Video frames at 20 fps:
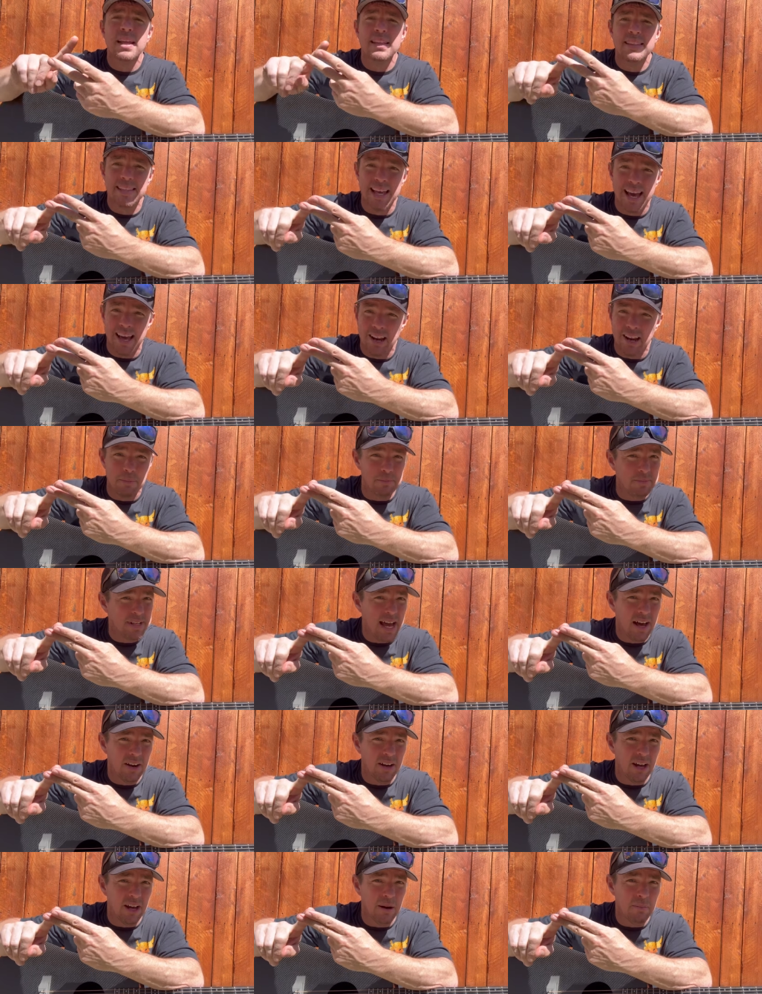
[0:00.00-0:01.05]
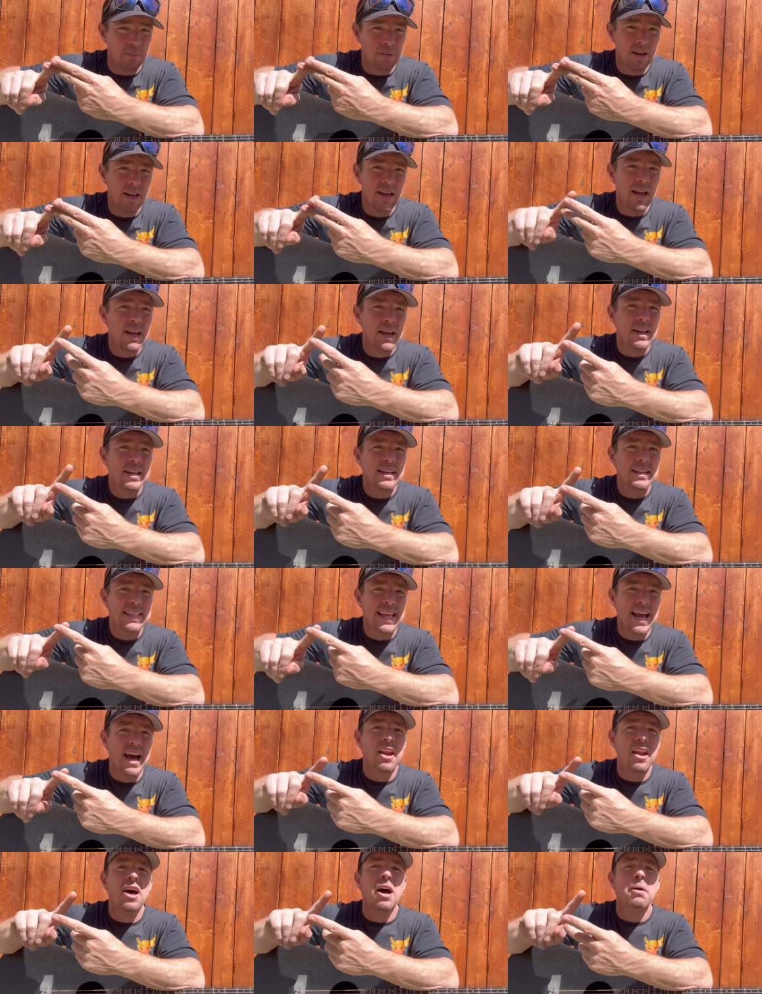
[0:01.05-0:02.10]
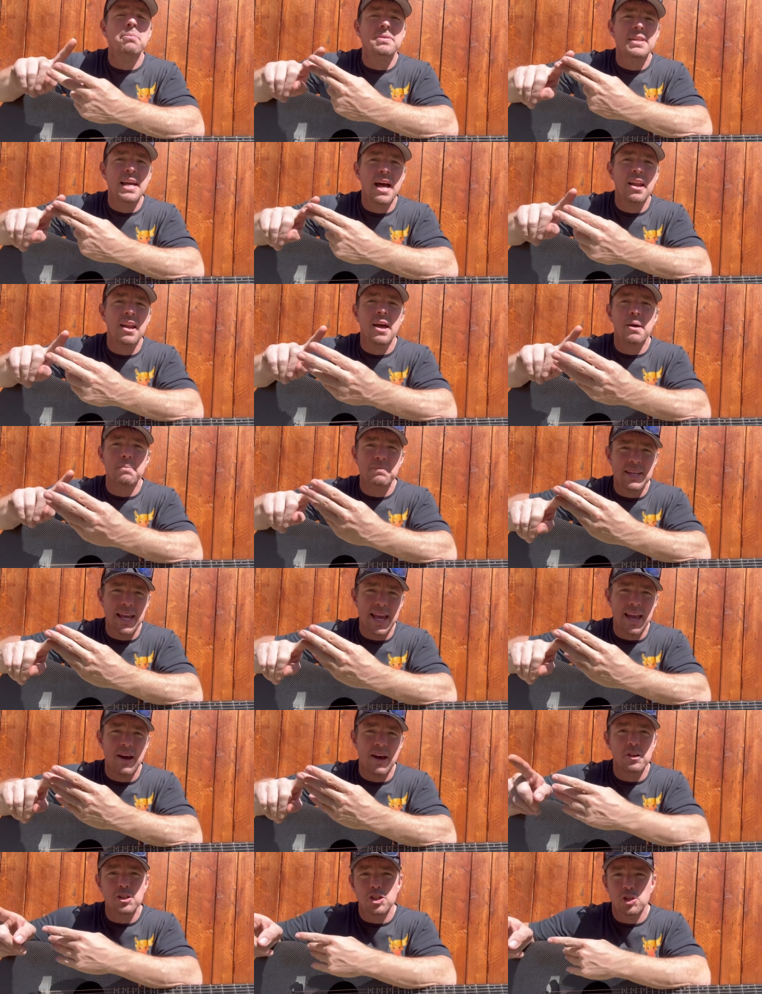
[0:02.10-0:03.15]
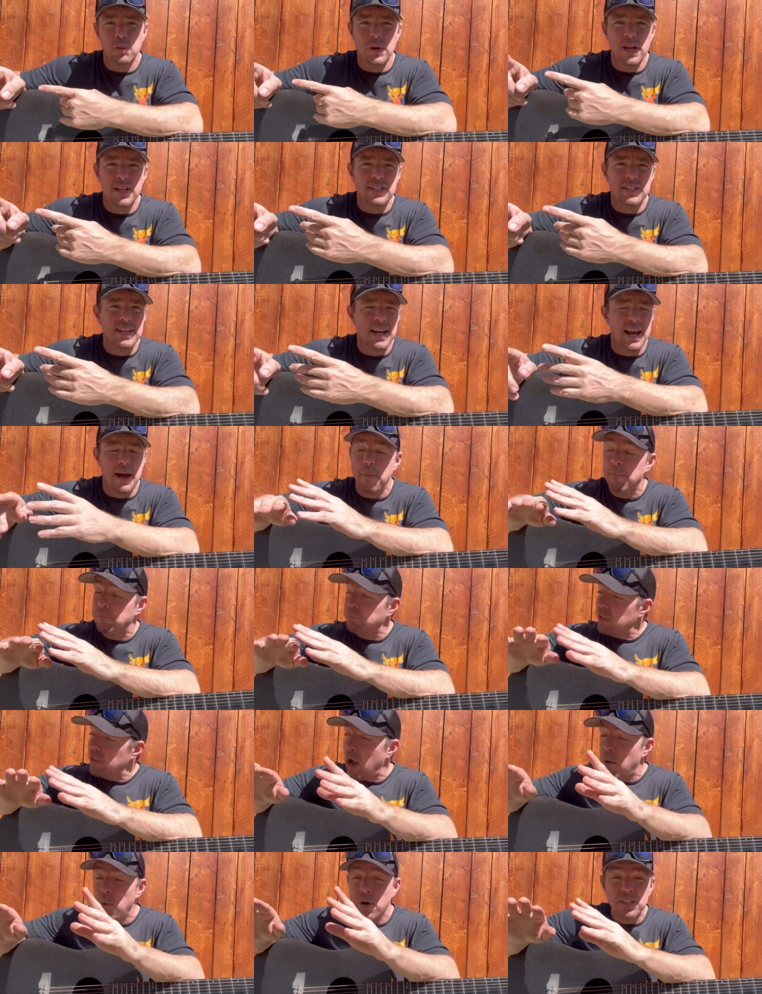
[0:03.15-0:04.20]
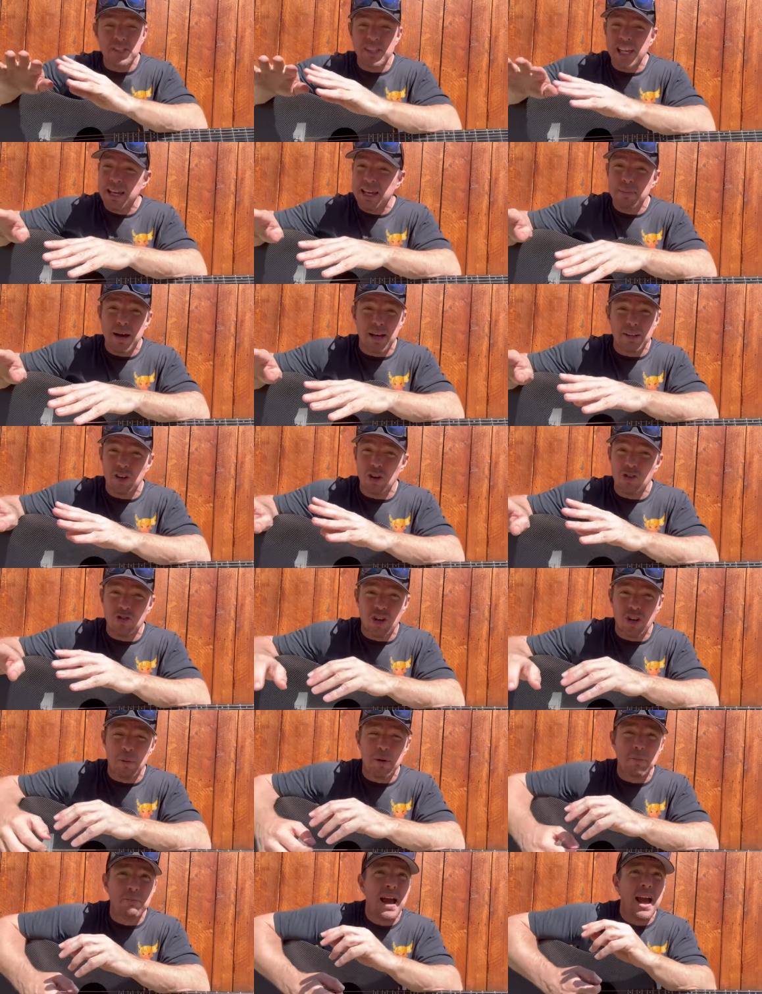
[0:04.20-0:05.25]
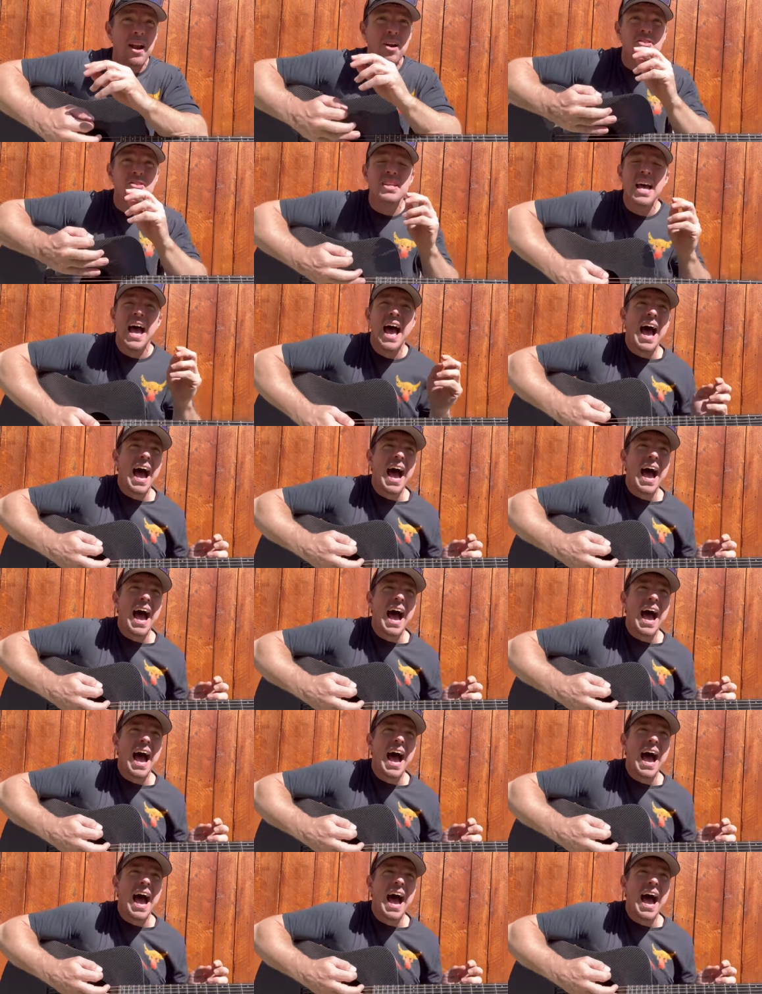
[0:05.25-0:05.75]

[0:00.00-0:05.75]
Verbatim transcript: down, up, down, up, down, up, down, up, down, switch, down. I wasn't thinking about no strumming patterns.